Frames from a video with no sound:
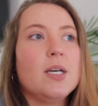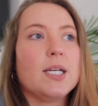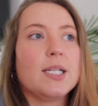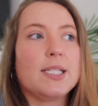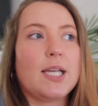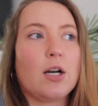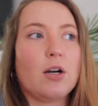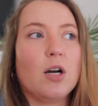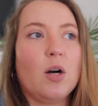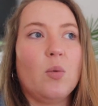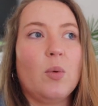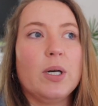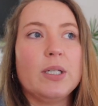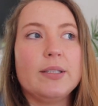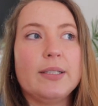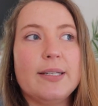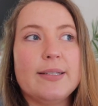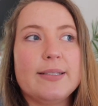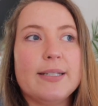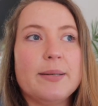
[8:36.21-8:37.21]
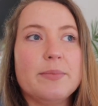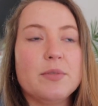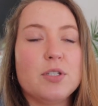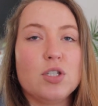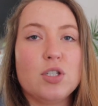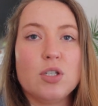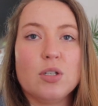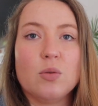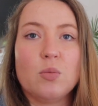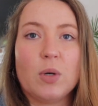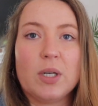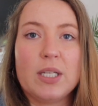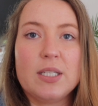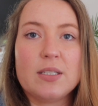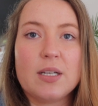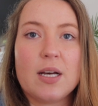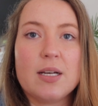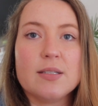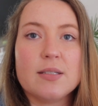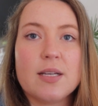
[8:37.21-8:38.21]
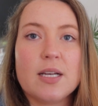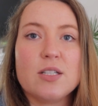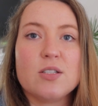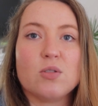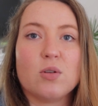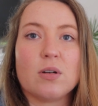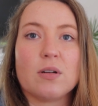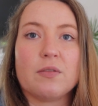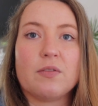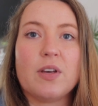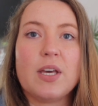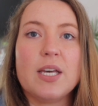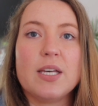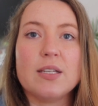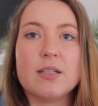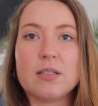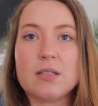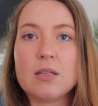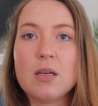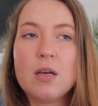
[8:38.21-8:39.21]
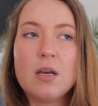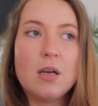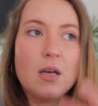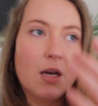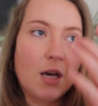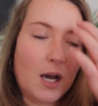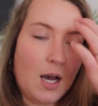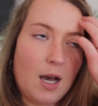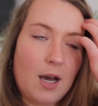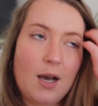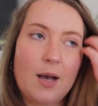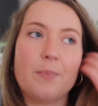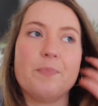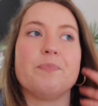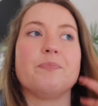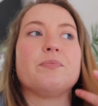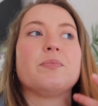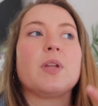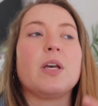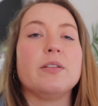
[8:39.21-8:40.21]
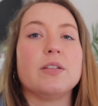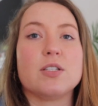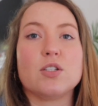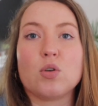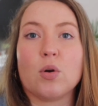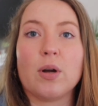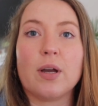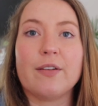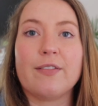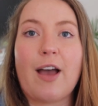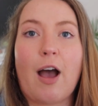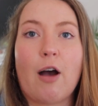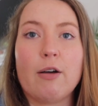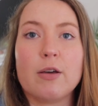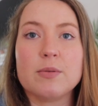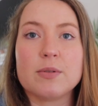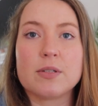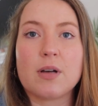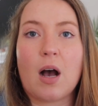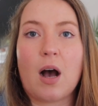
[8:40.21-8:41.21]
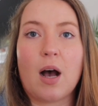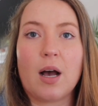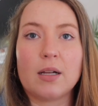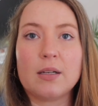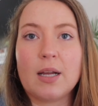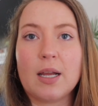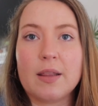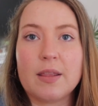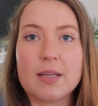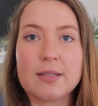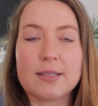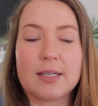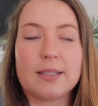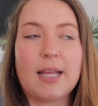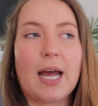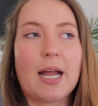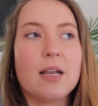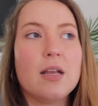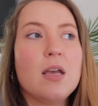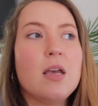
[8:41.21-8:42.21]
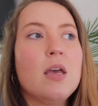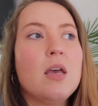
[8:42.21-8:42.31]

etc., what leads him to do what he does and sort of his um the story of how he was caught and things like that.